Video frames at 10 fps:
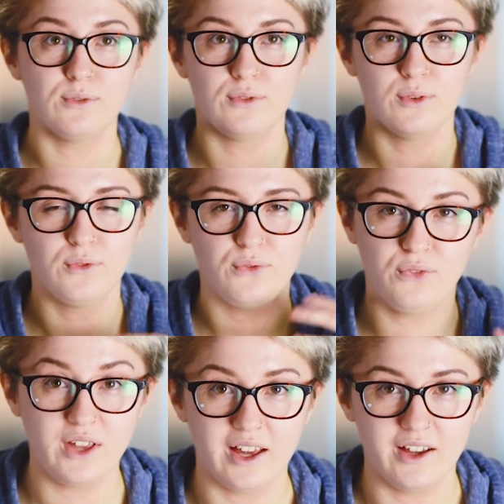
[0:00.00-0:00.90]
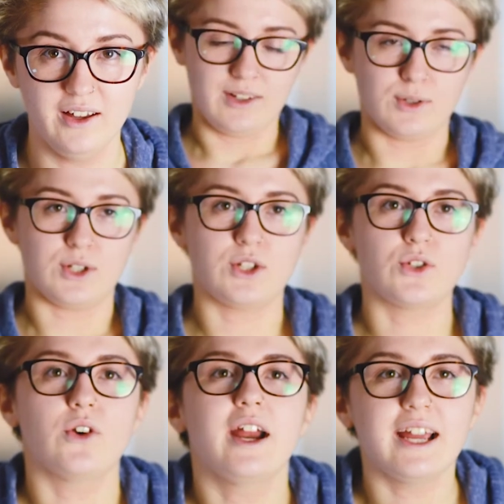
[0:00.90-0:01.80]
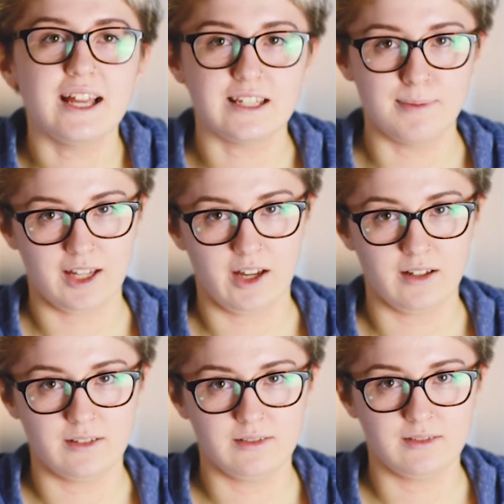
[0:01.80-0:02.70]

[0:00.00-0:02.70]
of fear goes straight into my gut,